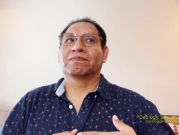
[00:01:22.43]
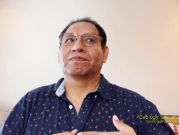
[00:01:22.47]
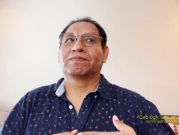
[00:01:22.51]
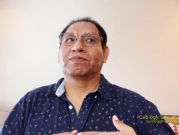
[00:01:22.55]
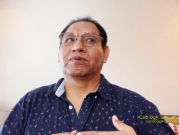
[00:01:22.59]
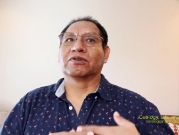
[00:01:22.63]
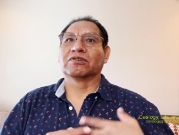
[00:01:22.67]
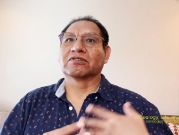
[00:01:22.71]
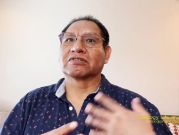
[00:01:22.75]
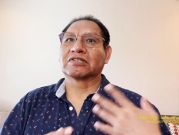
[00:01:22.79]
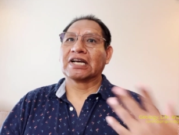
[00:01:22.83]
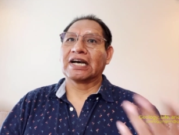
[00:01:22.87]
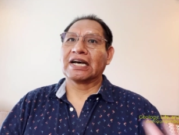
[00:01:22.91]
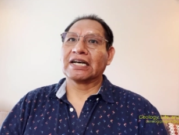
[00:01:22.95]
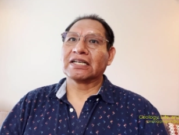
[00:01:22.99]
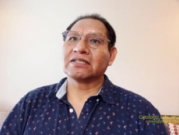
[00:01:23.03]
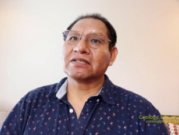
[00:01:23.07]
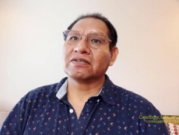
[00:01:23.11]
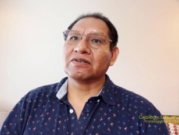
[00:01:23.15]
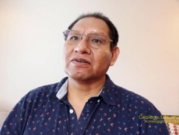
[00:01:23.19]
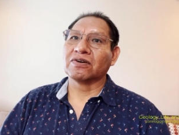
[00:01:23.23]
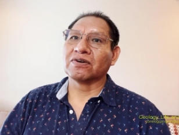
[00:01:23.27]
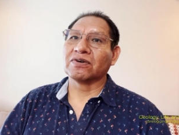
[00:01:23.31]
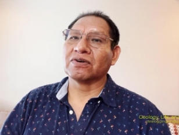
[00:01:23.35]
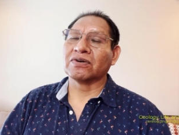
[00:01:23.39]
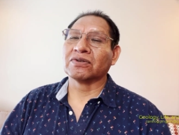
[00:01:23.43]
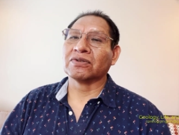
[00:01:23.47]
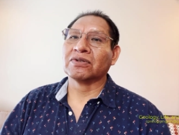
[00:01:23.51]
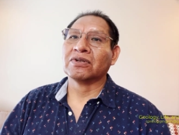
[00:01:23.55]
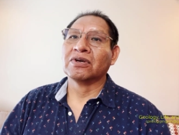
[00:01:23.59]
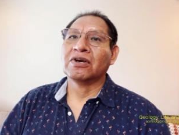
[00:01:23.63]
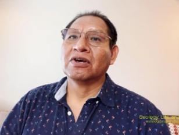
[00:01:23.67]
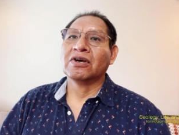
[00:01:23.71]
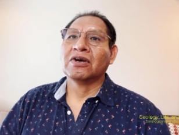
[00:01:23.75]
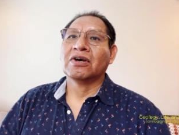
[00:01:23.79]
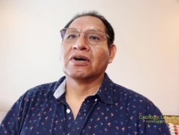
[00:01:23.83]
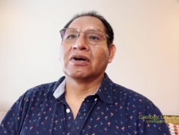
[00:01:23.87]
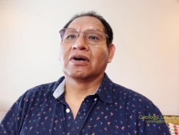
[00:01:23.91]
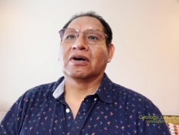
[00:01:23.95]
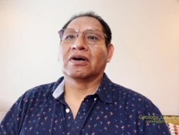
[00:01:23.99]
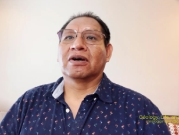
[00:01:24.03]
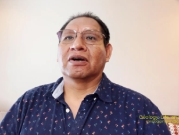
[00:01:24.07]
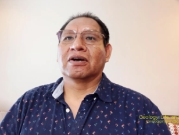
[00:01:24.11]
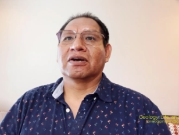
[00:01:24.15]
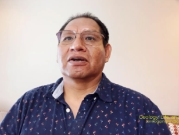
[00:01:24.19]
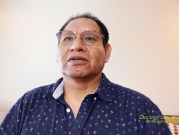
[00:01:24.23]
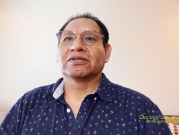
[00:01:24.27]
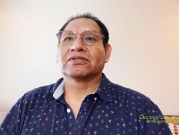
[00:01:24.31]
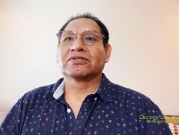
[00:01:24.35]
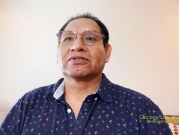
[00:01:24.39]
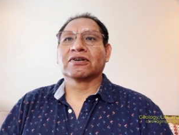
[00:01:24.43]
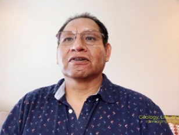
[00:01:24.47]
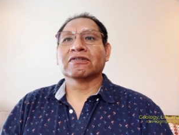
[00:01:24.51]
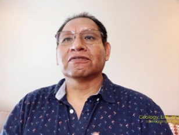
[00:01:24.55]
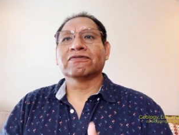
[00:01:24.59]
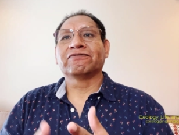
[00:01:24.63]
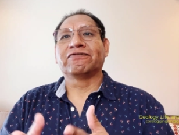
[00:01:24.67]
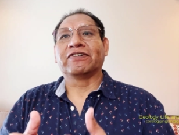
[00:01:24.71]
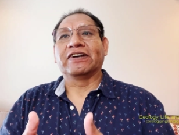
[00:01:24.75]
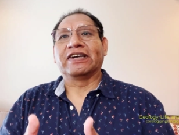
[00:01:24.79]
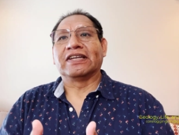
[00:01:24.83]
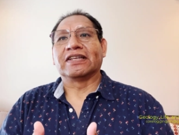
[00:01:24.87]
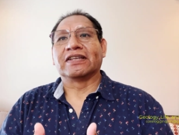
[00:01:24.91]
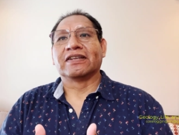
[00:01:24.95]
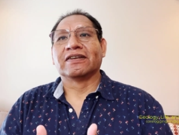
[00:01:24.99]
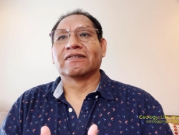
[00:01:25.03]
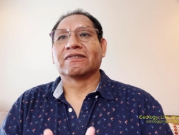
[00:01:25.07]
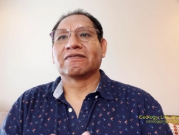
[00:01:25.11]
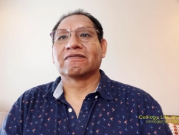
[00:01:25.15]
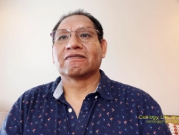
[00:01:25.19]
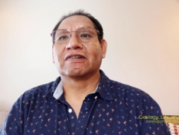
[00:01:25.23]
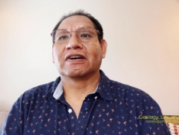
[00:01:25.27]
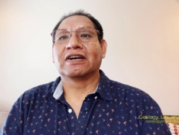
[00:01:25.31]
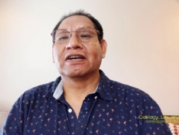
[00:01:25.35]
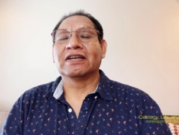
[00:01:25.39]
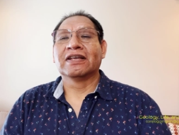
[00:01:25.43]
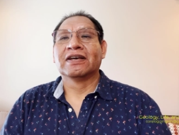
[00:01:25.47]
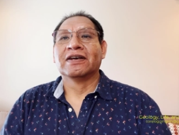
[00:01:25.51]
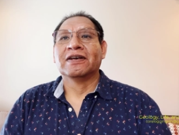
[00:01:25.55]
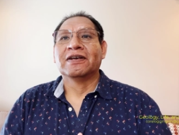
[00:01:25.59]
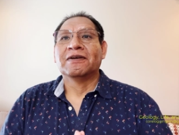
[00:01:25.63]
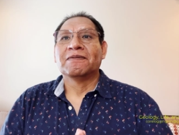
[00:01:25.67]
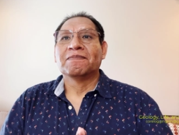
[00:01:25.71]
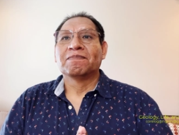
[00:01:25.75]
potassium, sulfate, right?